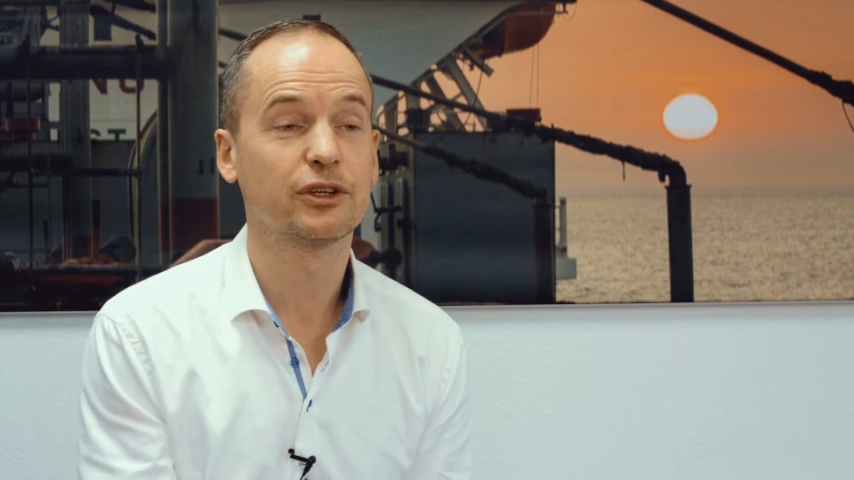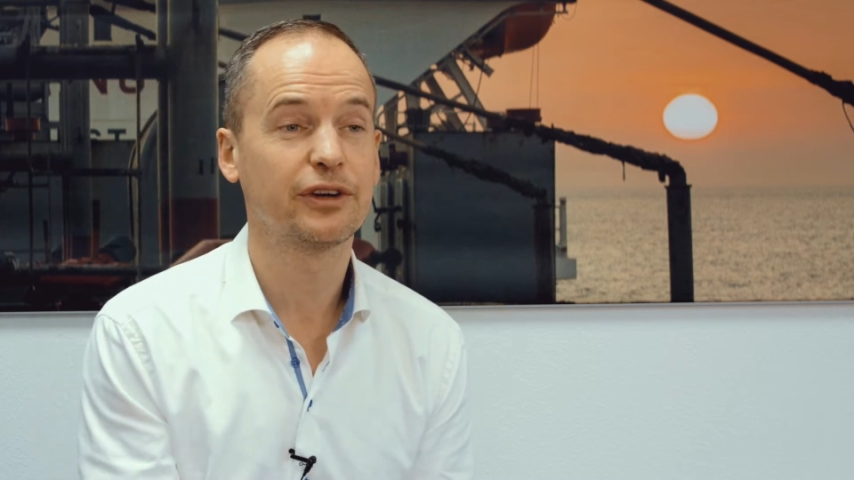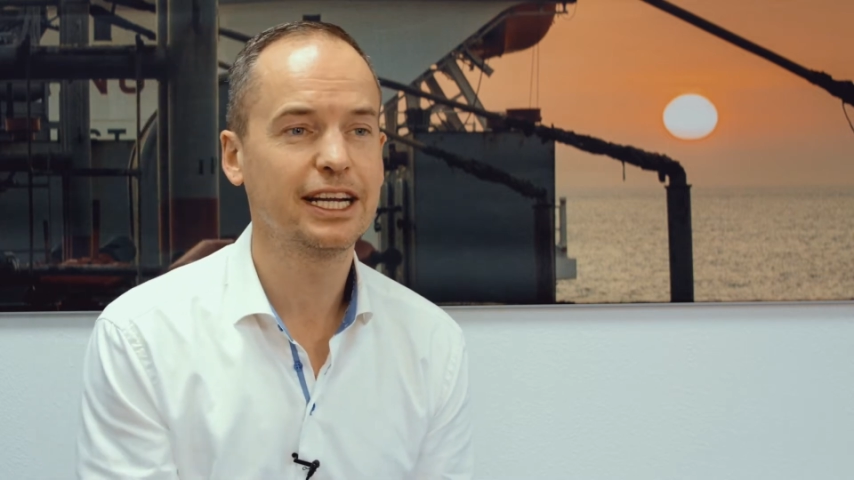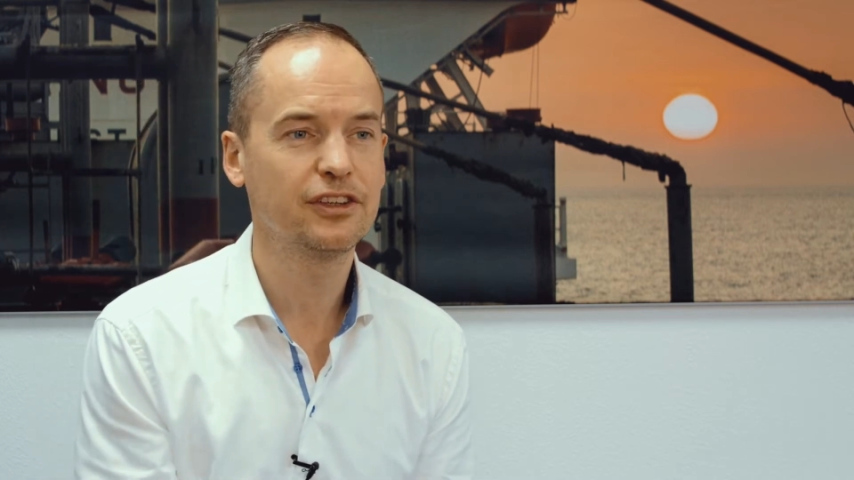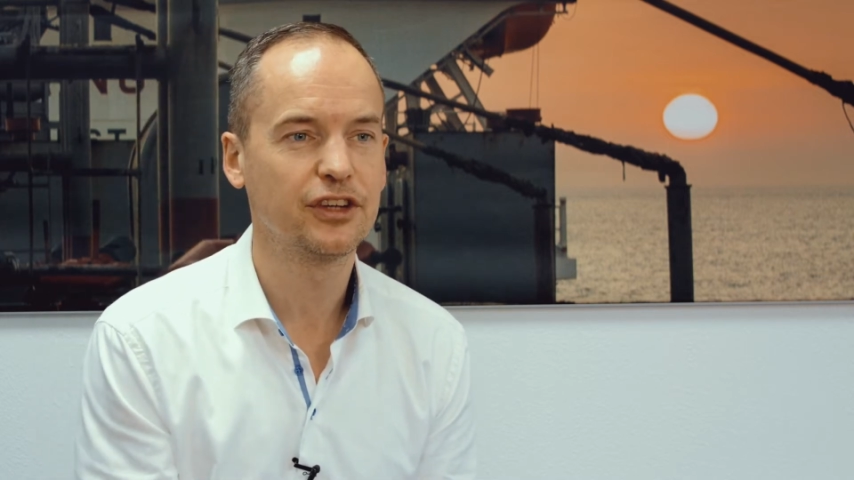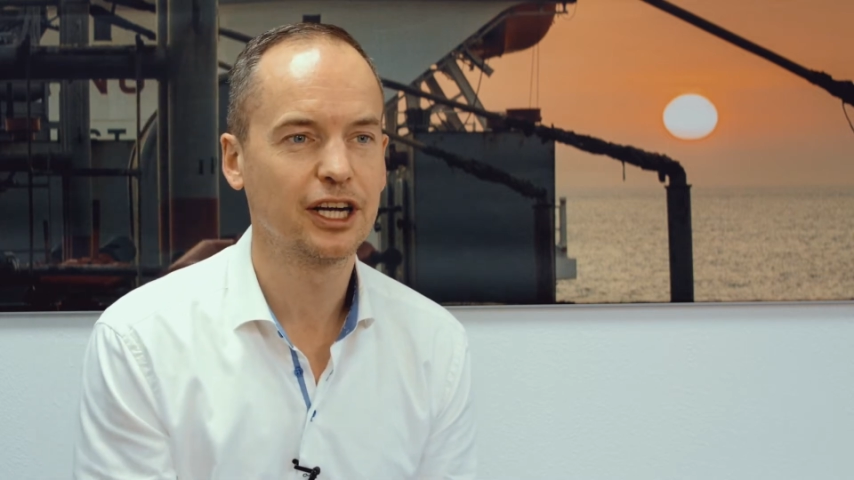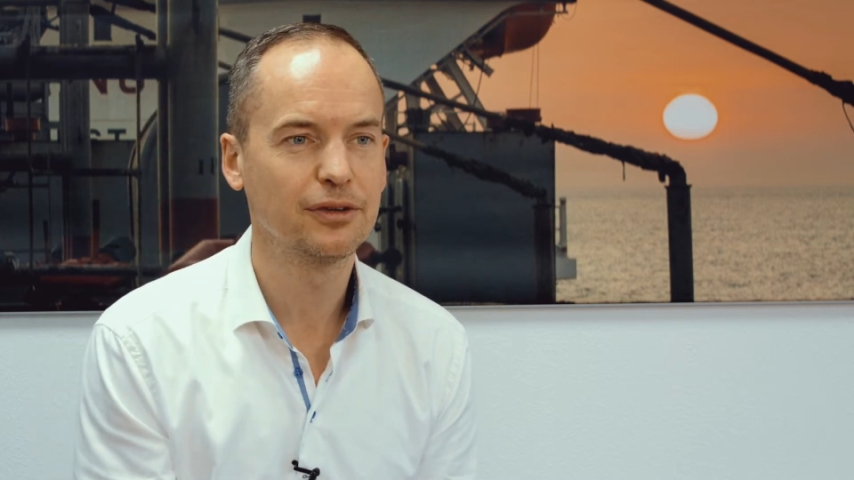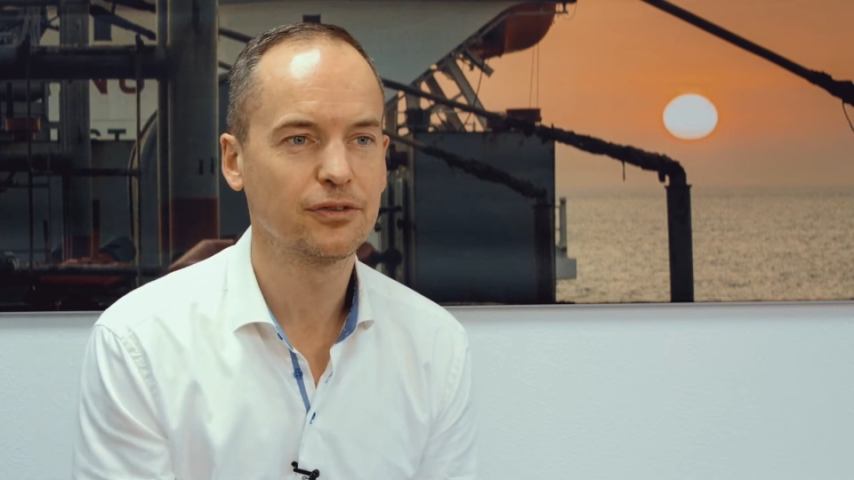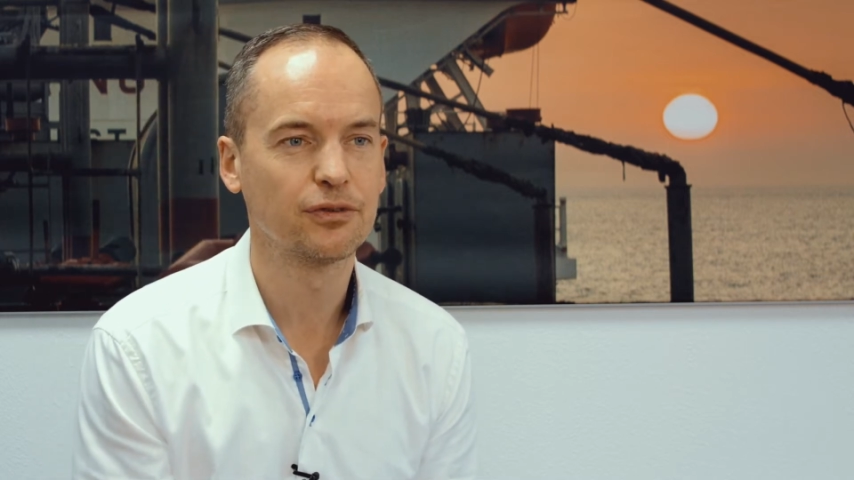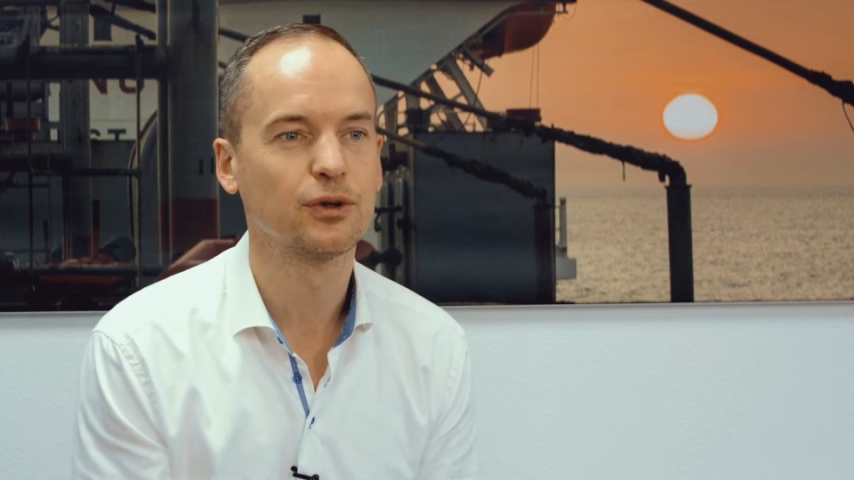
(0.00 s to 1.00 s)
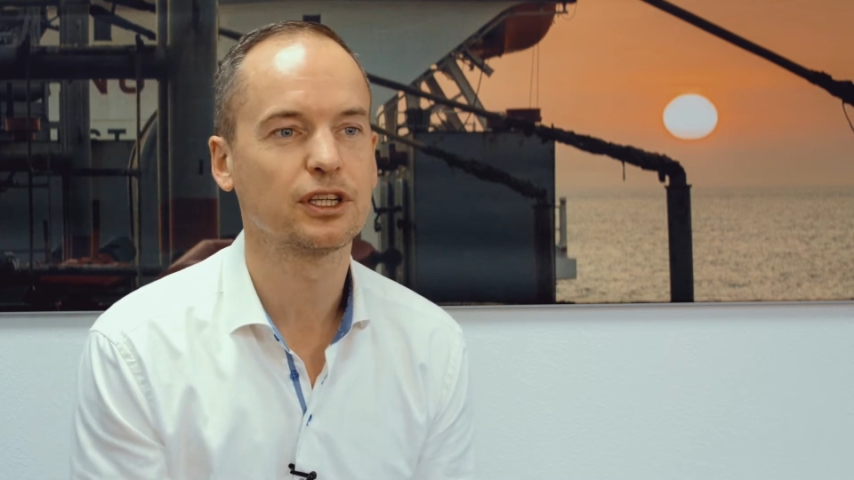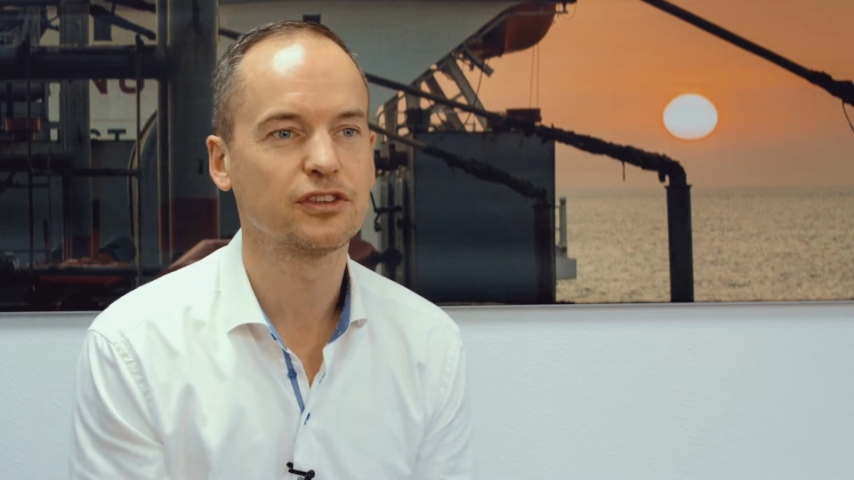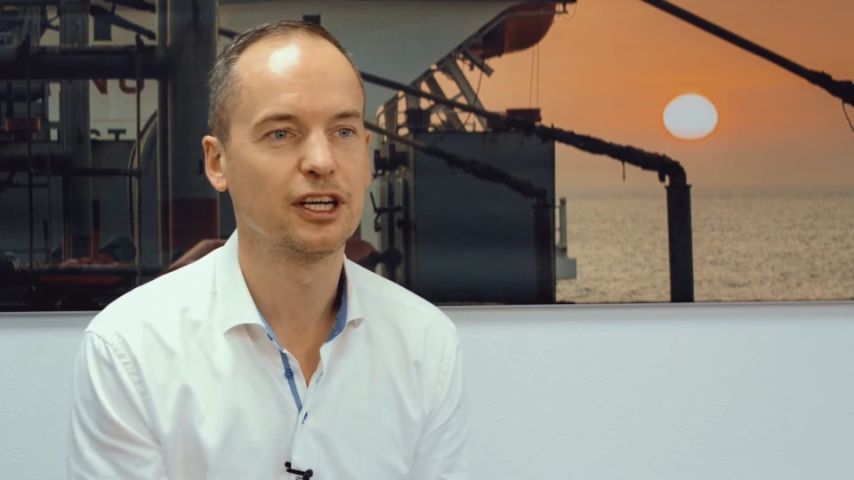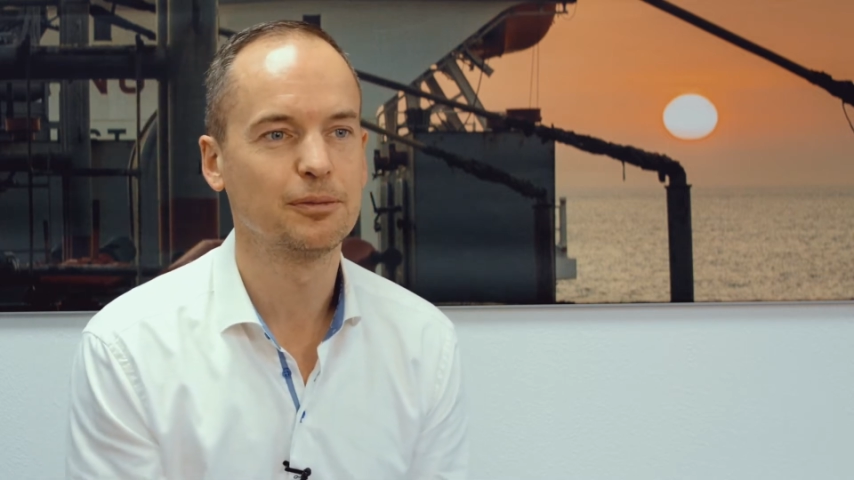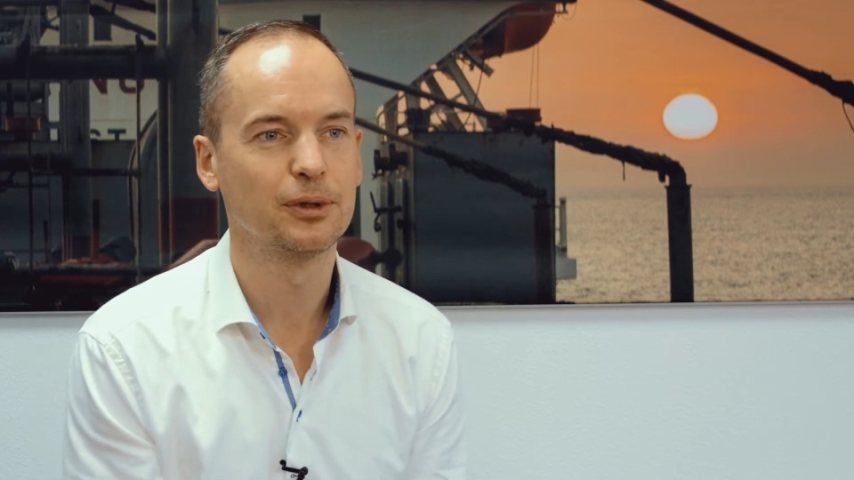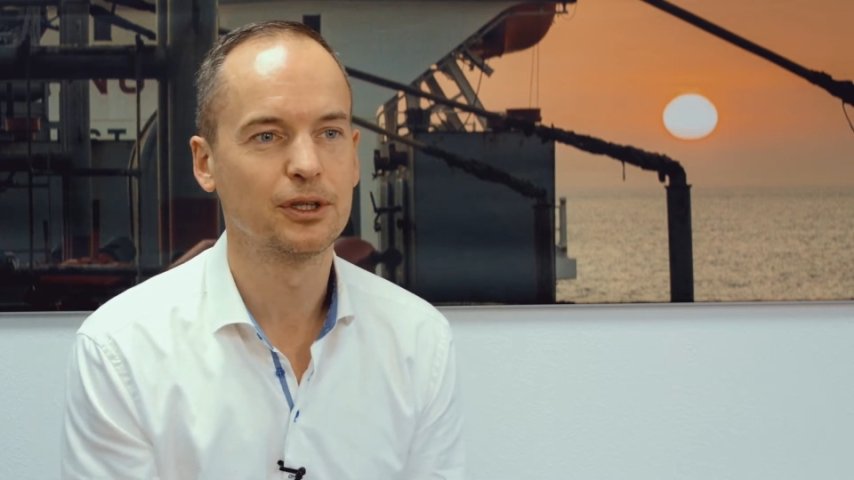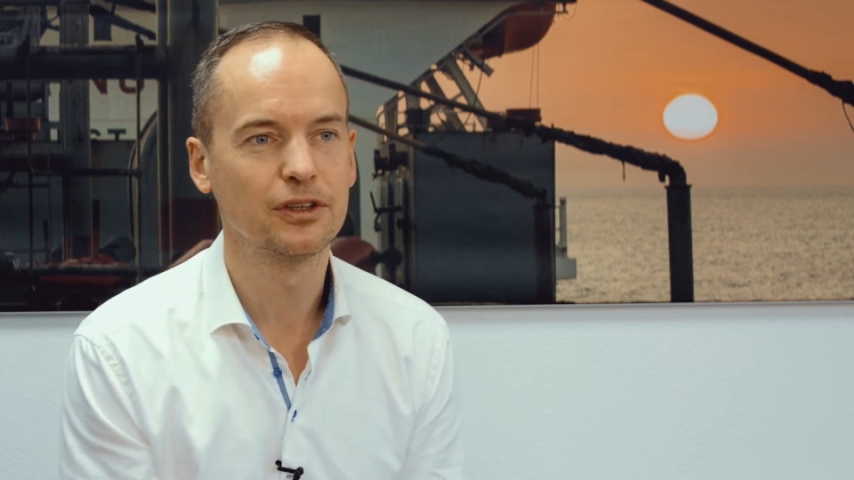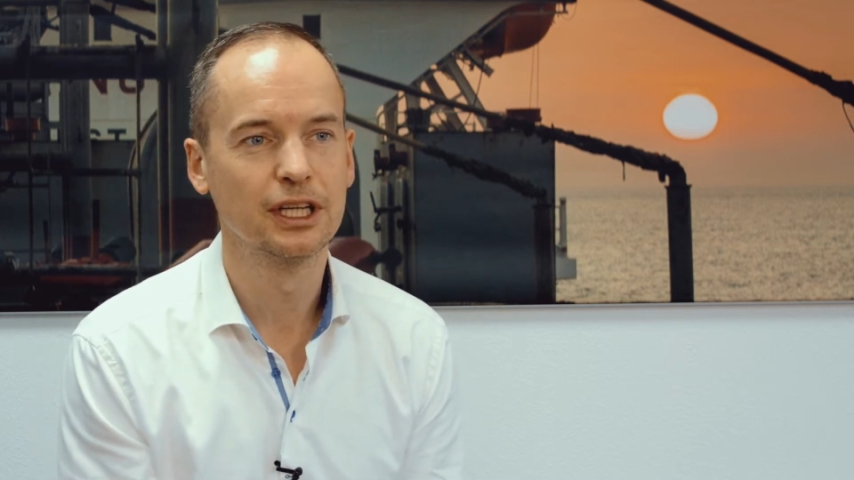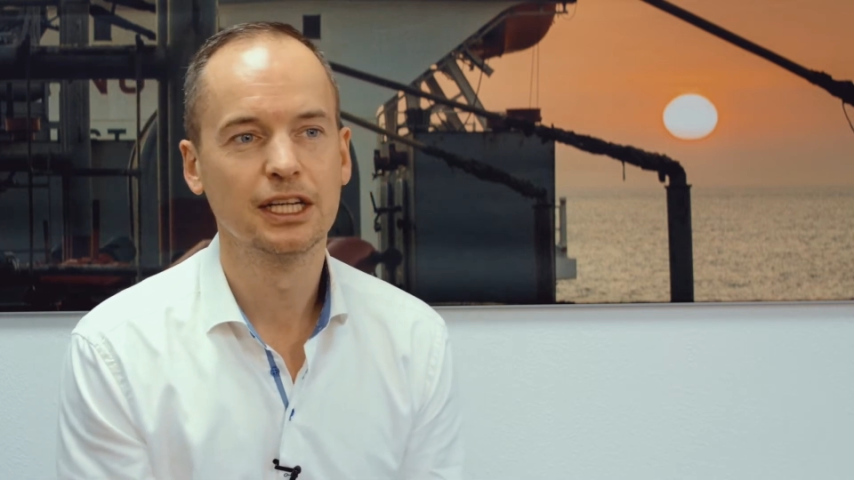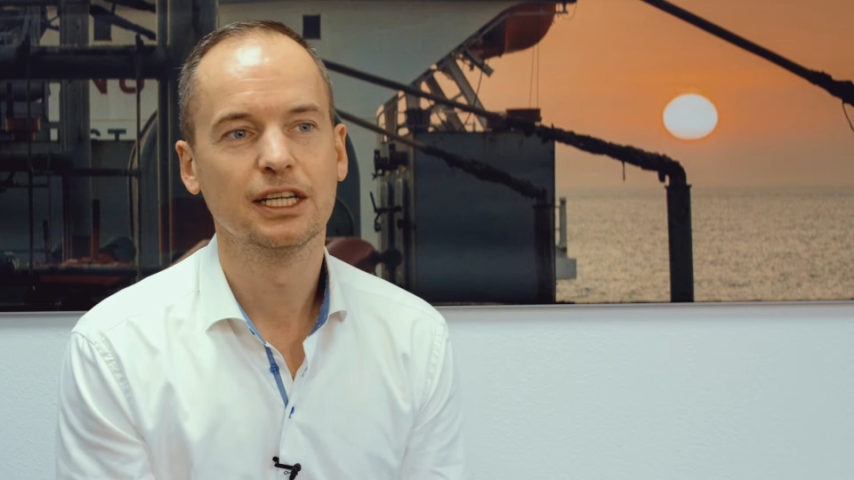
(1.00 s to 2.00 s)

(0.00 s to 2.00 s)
crankshafts, for example,